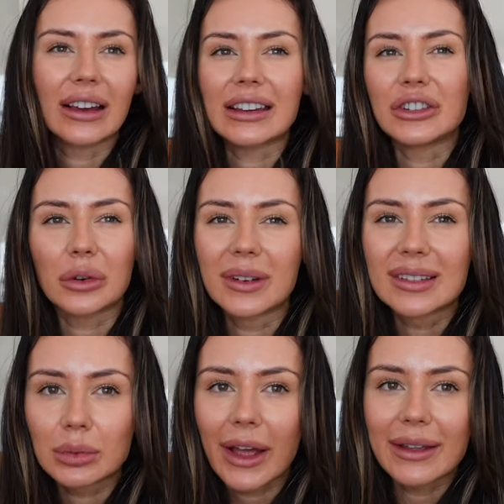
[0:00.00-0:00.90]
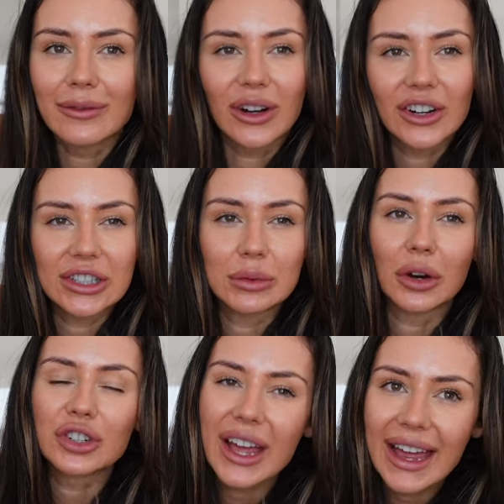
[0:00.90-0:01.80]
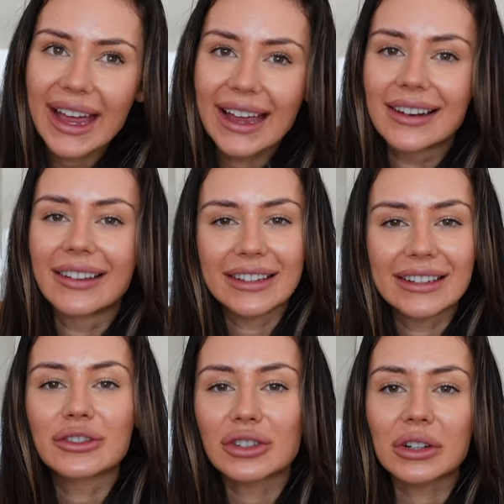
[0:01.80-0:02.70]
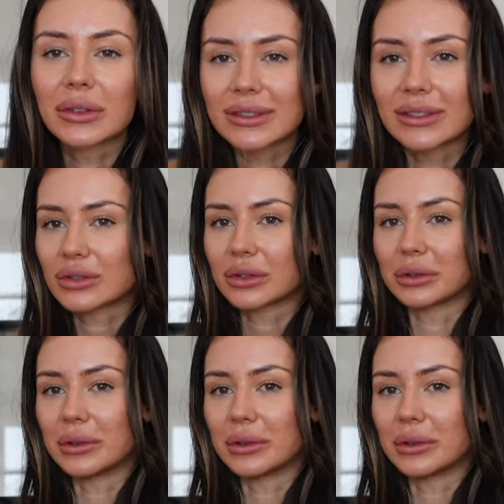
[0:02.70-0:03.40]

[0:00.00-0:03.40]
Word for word: Like, you don't want to sweat in freshly washed hair. Like, this is just a constant struggle.